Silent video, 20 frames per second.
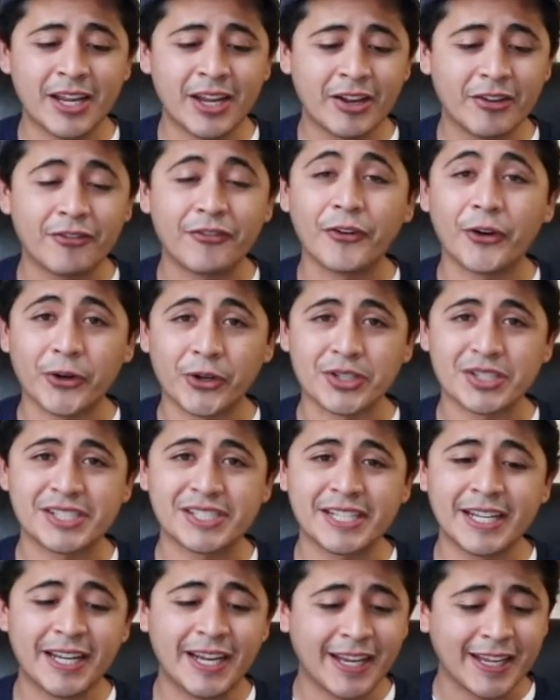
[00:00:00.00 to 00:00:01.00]

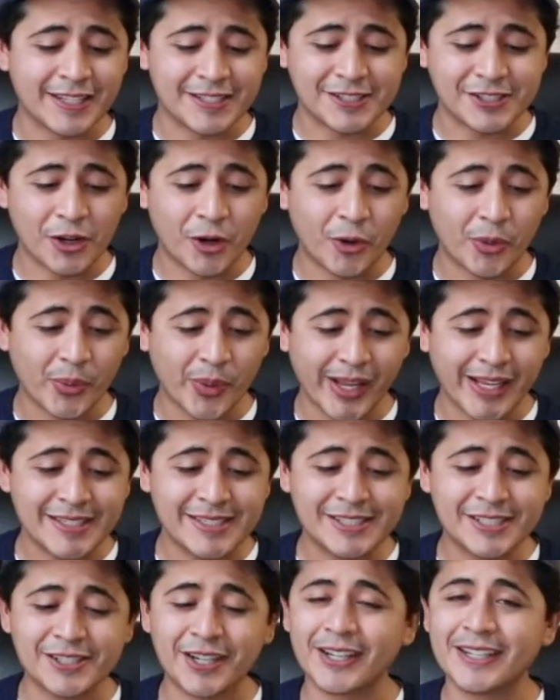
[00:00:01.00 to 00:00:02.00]
first. And so
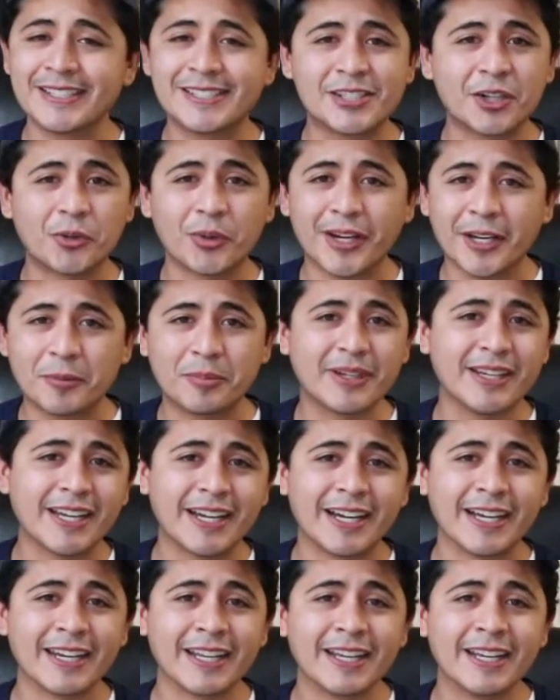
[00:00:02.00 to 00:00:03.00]
it's already
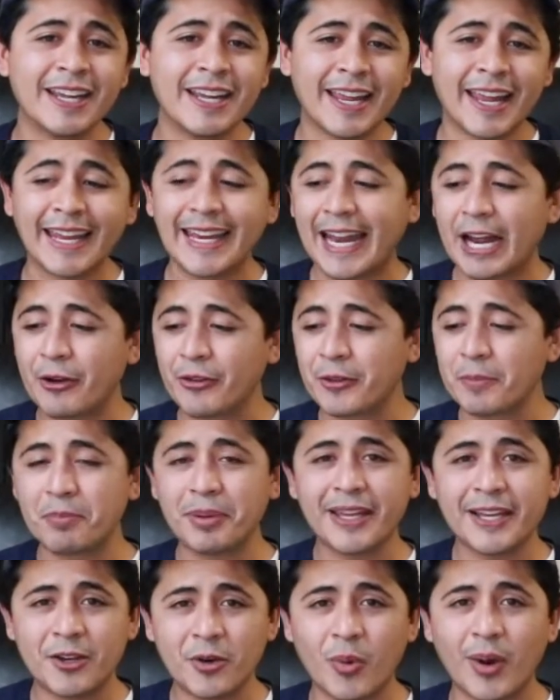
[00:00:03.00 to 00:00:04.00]
begun. And now the
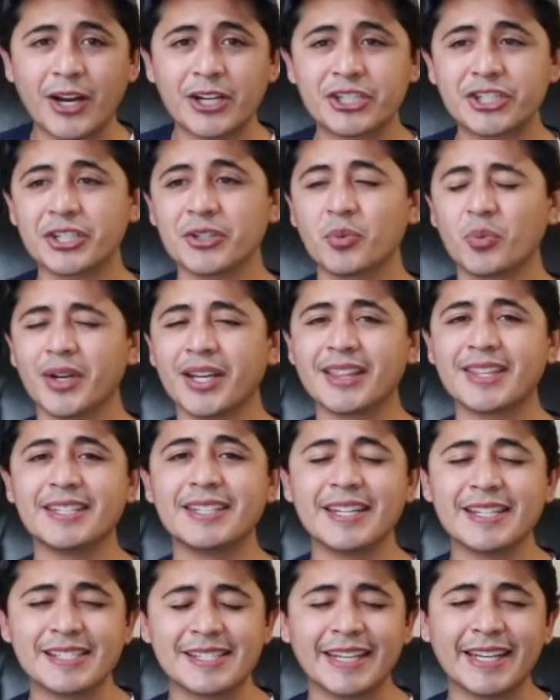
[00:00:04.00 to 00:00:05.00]
big question with
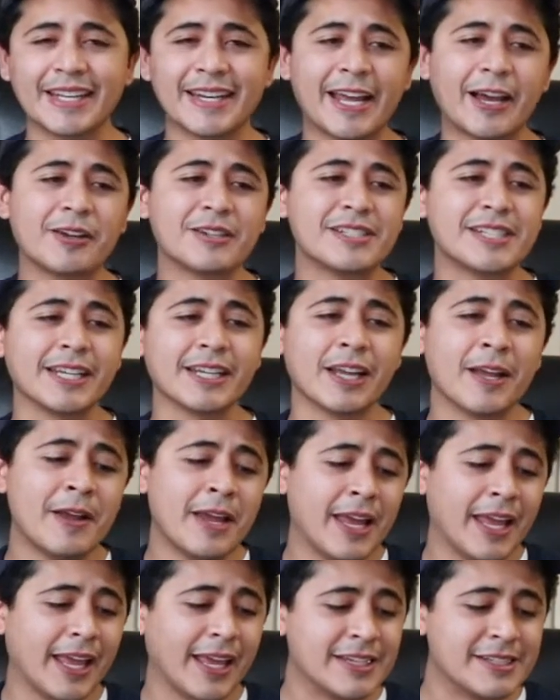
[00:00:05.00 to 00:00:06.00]
Disney announcing
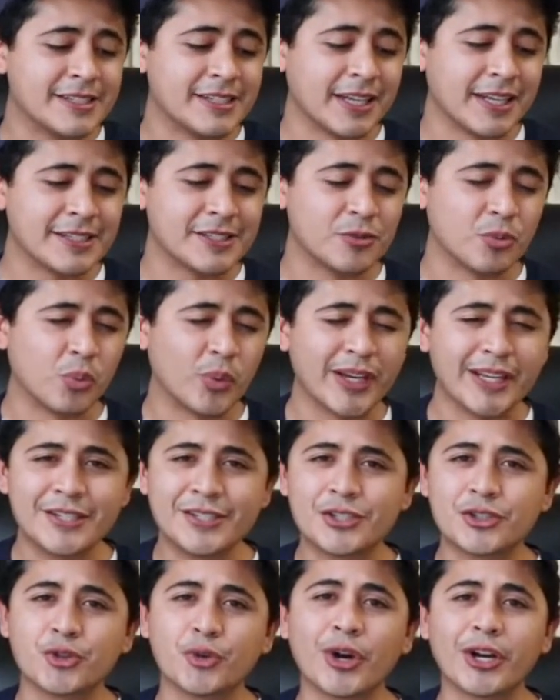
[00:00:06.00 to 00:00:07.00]
its
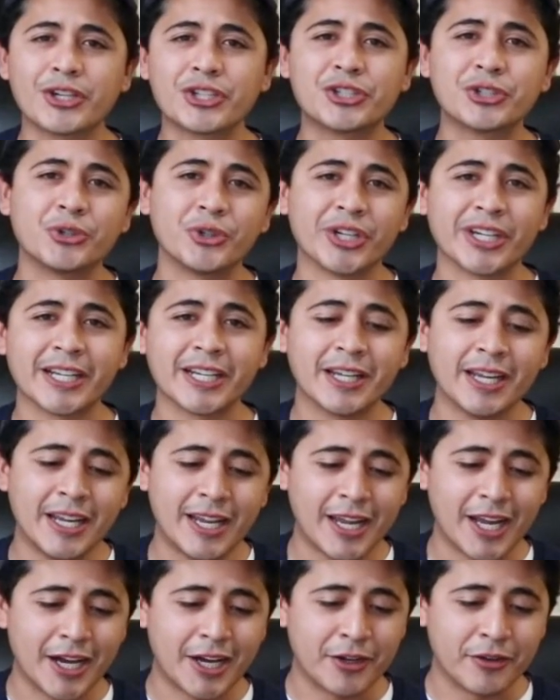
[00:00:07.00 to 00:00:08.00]
restructuring
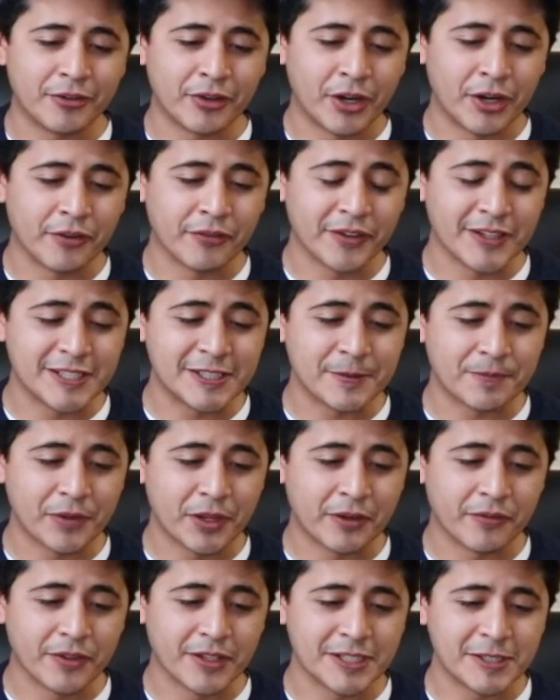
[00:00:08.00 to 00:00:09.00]
of
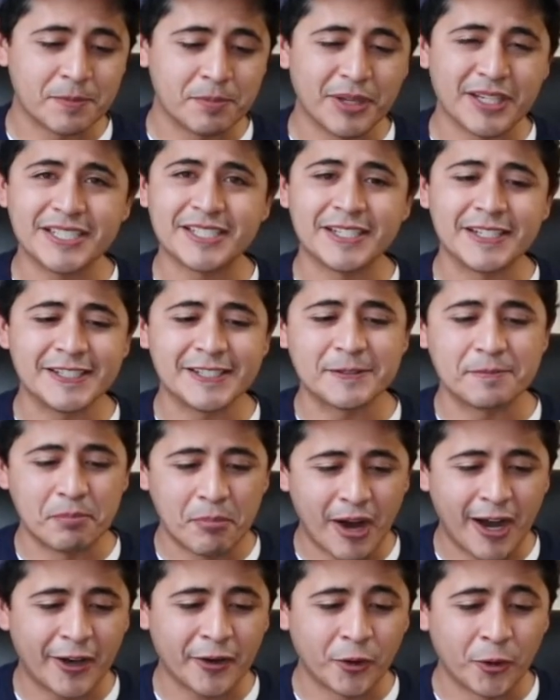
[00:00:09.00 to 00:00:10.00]
its business
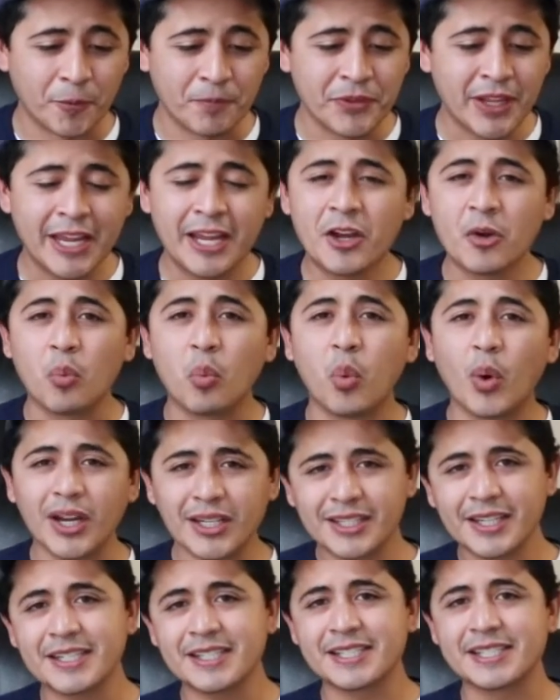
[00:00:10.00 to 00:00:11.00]
model,
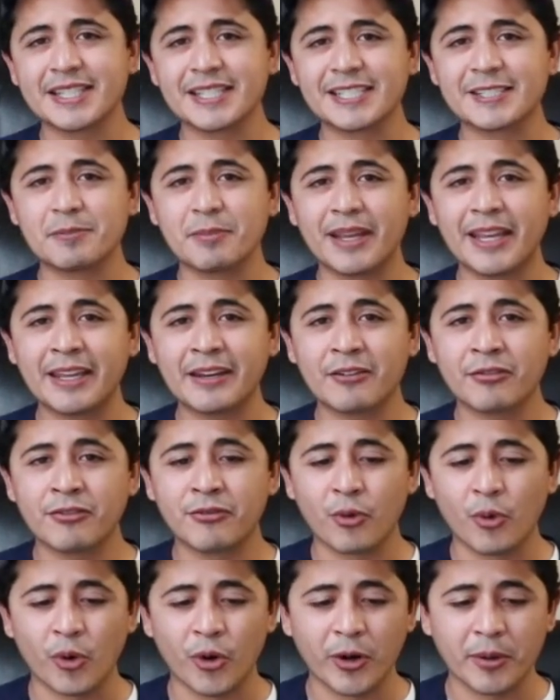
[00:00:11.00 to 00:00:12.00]
what does this mean
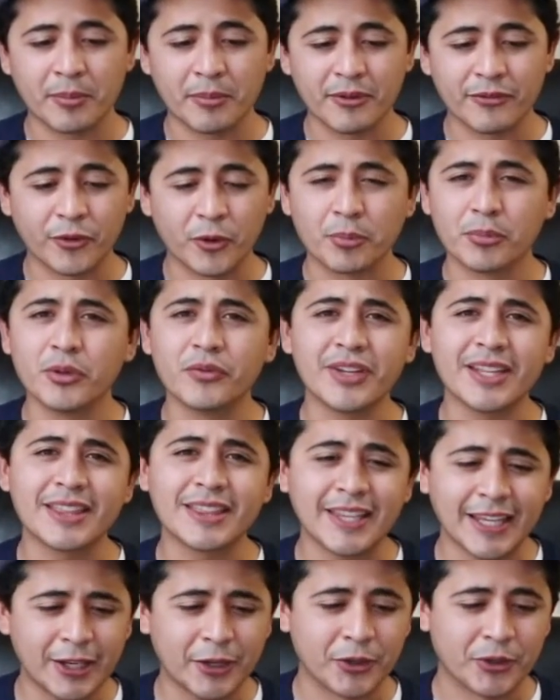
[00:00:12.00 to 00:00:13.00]
for movie
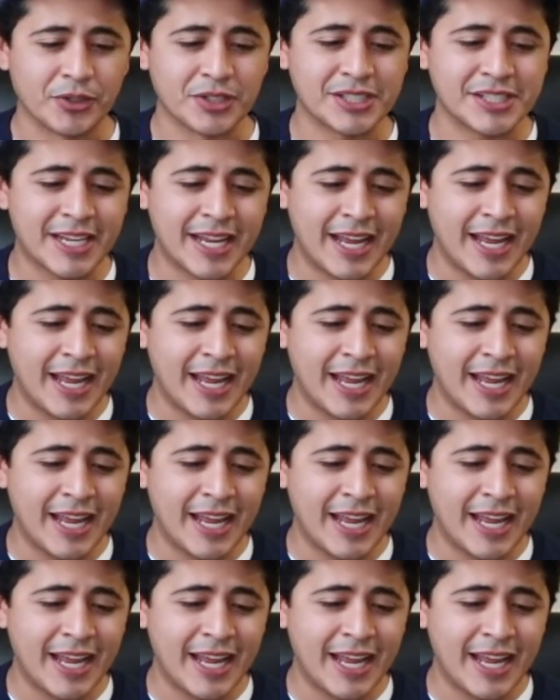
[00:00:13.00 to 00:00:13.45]
theaters?